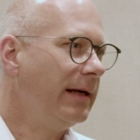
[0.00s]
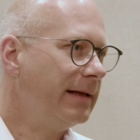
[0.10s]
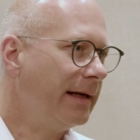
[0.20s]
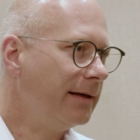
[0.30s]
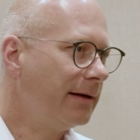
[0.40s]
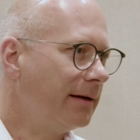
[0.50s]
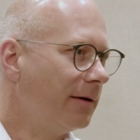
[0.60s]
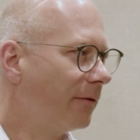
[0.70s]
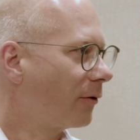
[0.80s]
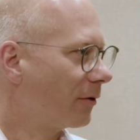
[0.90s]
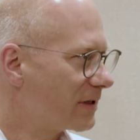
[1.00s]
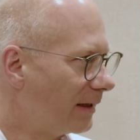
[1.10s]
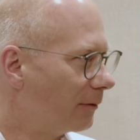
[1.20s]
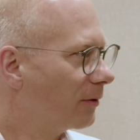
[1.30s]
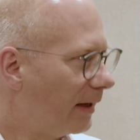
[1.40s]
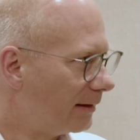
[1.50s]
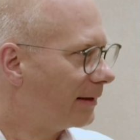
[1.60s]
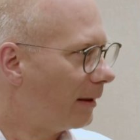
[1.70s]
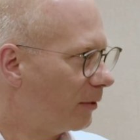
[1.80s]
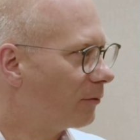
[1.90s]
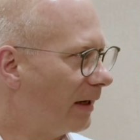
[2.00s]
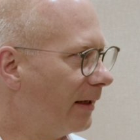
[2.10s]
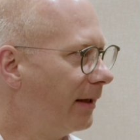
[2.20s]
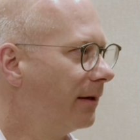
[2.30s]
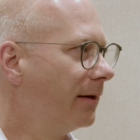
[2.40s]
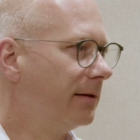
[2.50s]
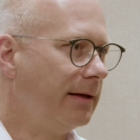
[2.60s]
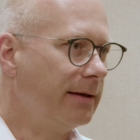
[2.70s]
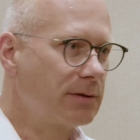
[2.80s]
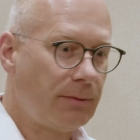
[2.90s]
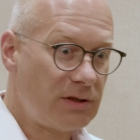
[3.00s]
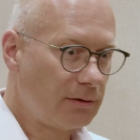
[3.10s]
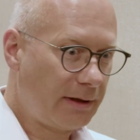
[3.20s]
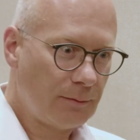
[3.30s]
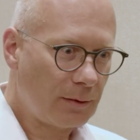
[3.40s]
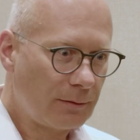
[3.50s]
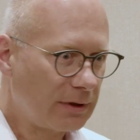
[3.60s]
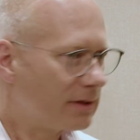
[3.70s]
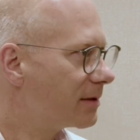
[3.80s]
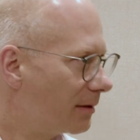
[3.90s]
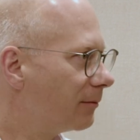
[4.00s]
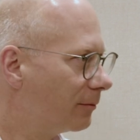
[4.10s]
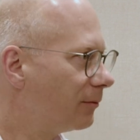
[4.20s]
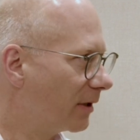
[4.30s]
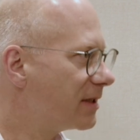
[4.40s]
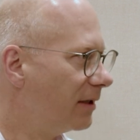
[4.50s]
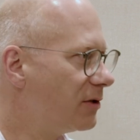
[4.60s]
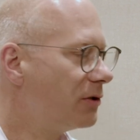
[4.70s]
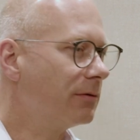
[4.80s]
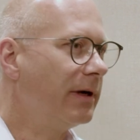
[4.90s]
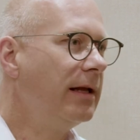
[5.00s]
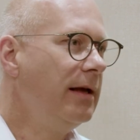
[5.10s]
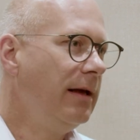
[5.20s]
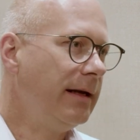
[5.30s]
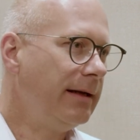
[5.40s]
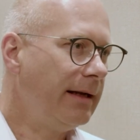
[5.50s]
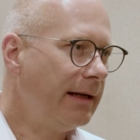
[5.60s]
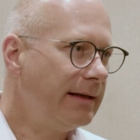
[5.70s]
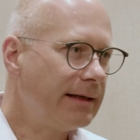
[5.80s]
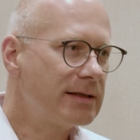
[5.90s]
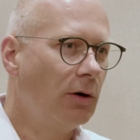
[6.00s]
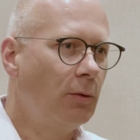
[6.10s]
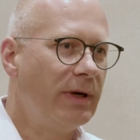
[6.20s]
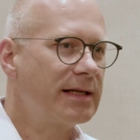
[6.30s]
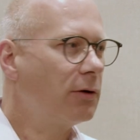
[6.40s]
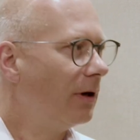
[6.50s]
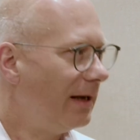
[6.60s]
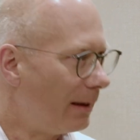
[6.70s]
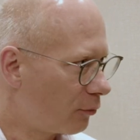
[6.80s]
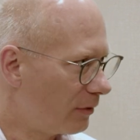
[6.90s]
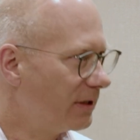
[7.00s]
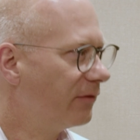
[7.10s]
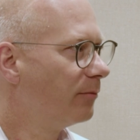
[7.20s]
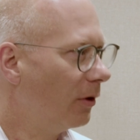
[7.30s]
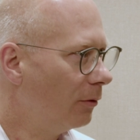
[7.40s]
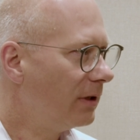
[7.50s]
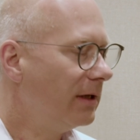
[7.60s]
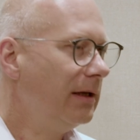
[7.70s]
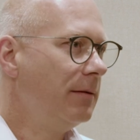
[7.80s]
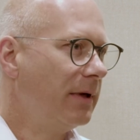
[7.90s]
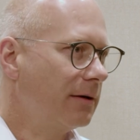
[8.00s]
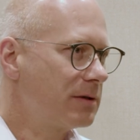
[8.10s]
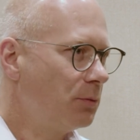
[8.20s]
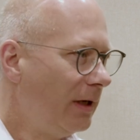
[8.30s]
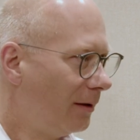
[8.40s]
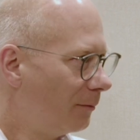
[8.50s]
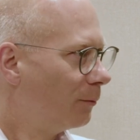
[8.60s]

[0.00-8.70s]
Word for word: And then uh, of course now to get that up and running, uh, then is a question: Okay, well, what is uh, what, what is, is the on? issue, right? Yeah. And, and and that is always a collaborative mode because we